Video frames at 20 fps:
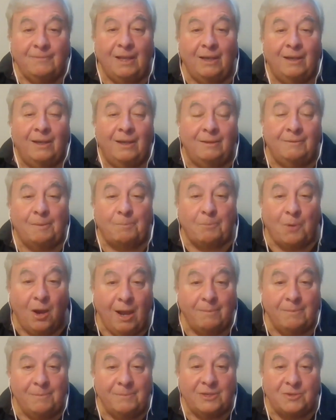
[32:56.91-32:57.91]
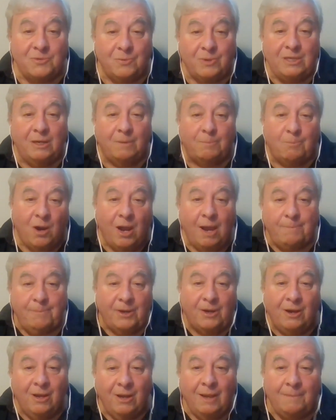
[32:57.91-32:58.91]
The problem is when you prop
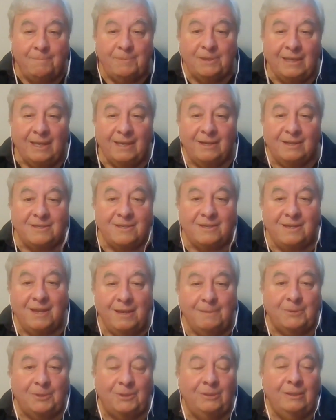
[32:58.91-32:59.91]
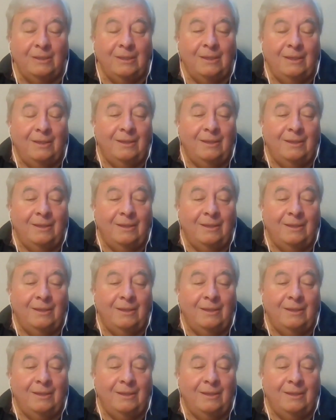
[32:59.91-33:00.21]
it all up and get it stable,